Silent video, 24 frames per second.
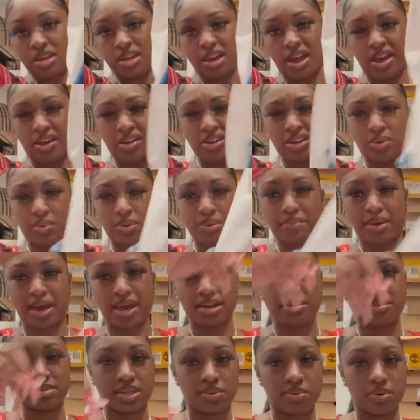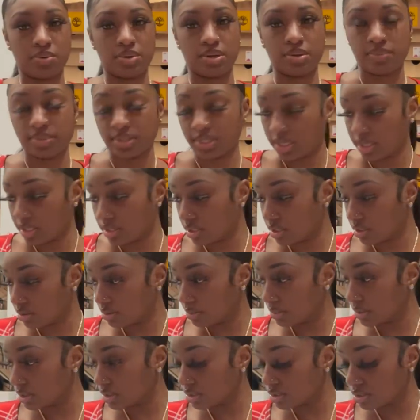I don't know what bottoms I will wear with that though,
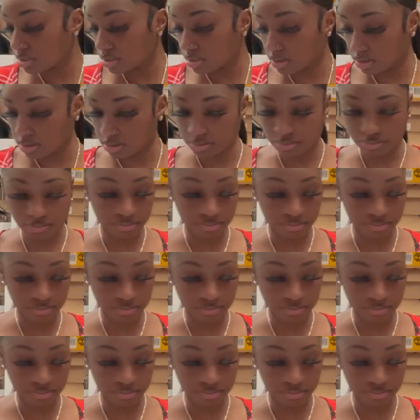but it's cute.